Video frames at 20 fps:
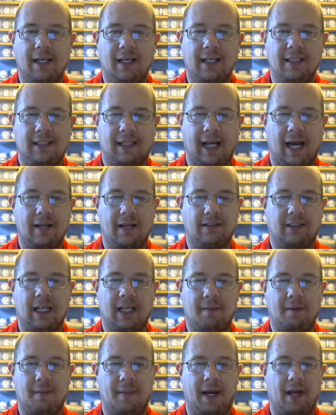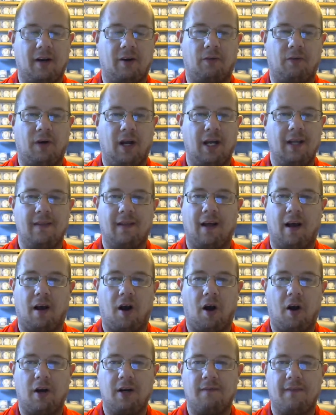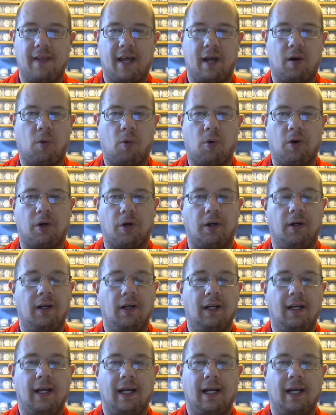he's a guy who's going to be batting right in the heart of that order.